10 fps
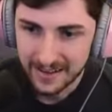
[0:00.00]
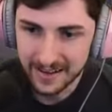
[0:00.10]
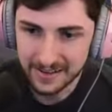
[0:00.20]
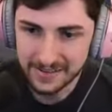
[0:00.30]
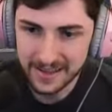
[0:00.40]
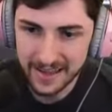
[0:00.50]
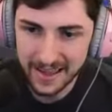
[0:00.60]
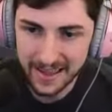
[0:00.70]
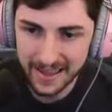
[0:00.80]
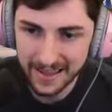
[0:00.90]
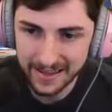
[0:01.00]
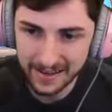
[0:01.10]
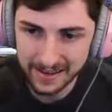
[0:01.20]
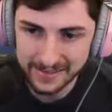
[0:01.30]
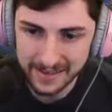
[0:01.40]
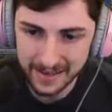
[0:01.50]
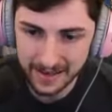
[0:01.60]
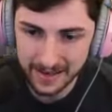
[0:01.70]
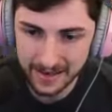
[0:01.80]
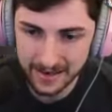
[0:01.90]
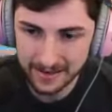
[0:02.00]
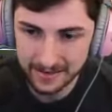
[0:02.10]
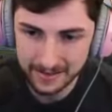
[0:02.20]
On your head, on your head.